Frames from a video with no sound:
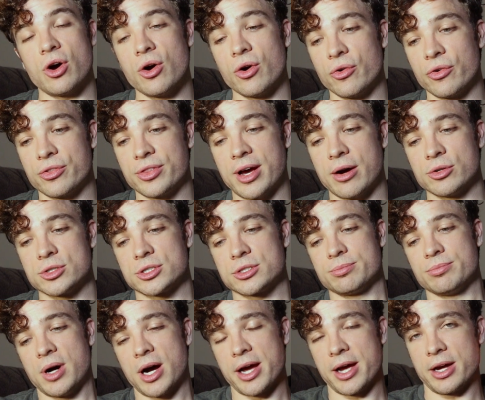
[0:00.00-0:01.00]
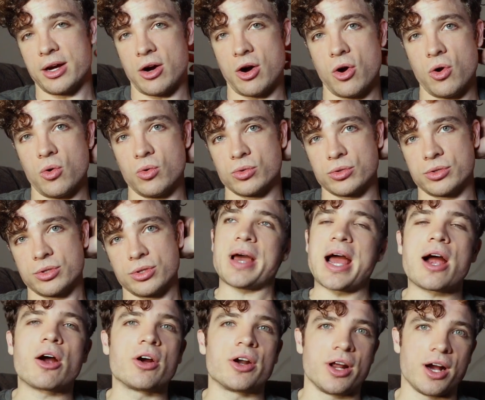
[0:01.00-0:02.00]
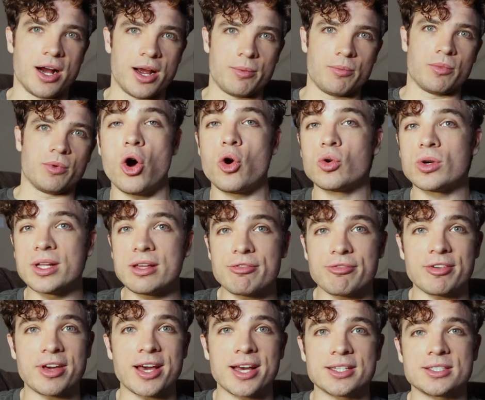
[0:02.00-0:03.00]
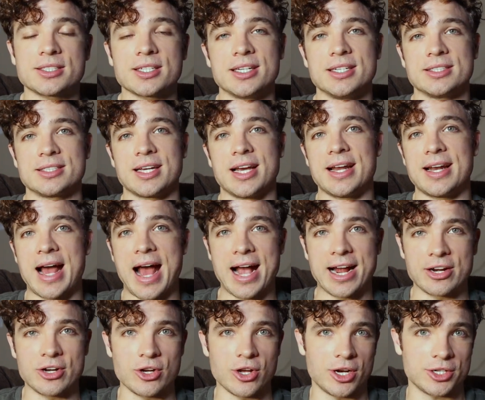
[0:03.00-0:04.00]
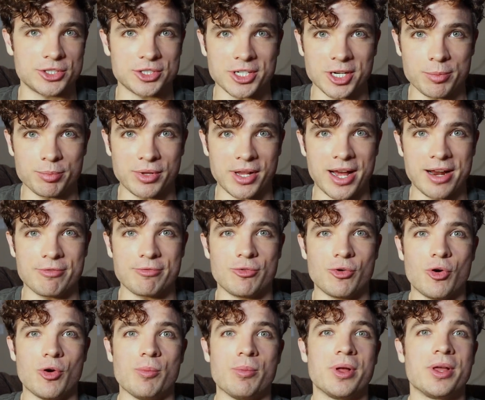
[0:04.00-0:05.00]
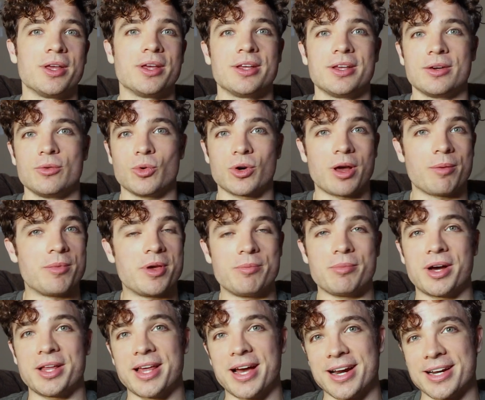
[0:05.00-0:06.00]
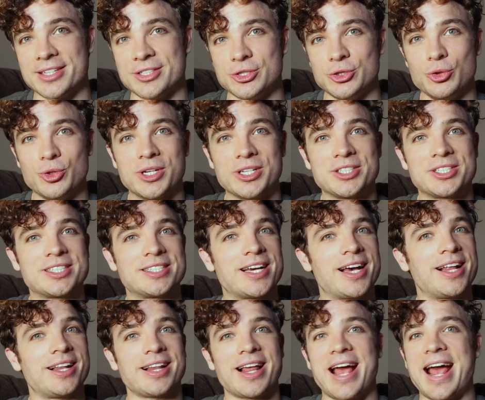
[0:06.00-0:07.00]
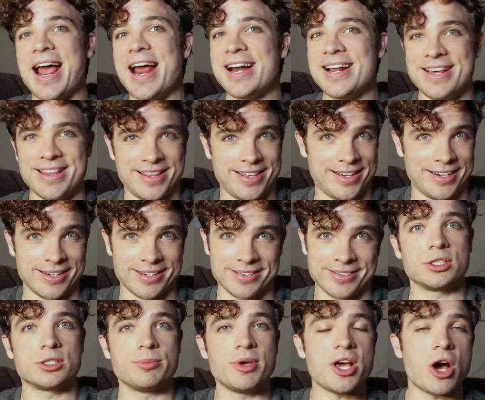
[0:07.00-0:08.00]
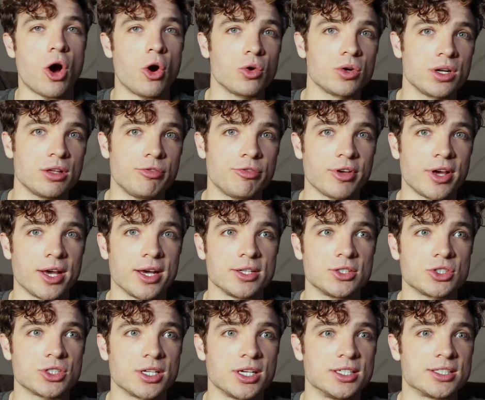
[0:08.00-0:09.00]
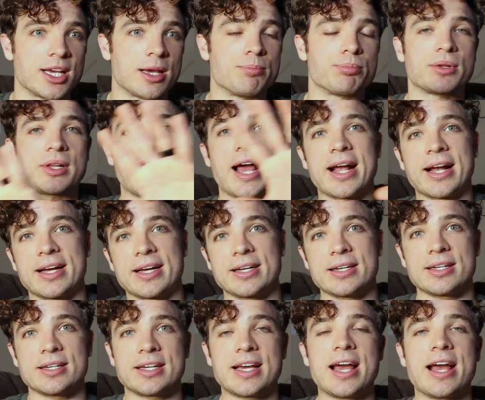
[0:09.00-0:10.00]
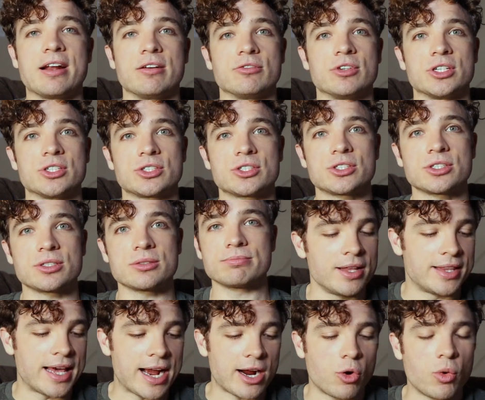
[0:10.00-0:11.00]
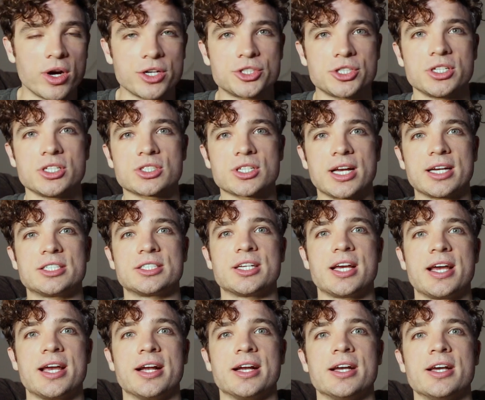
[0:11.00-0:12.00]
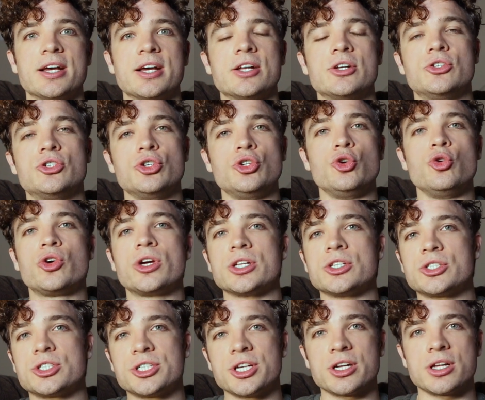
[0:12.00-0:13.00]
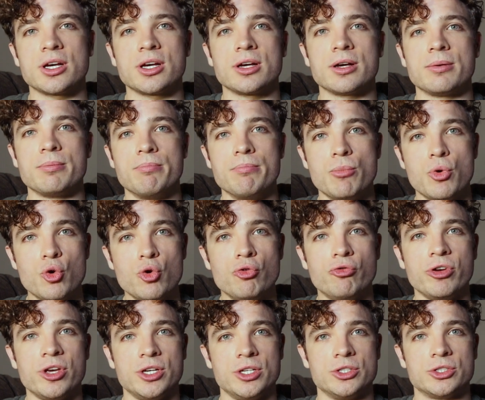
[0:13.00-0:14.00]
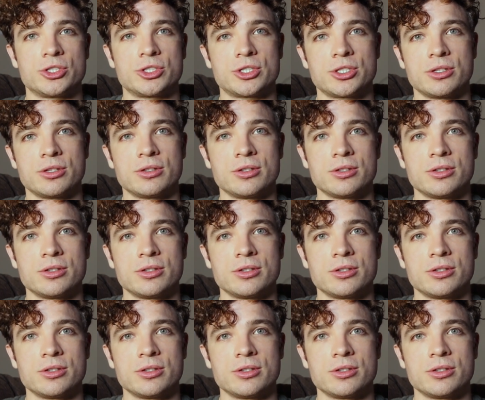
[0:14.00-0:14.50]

don't. That was my old paradigm. OnlyFans is an agnostic platform. What I mean by that is you can sell anything. To me, OnlyFans is a blank canvas. That question is like saying, do you consider movies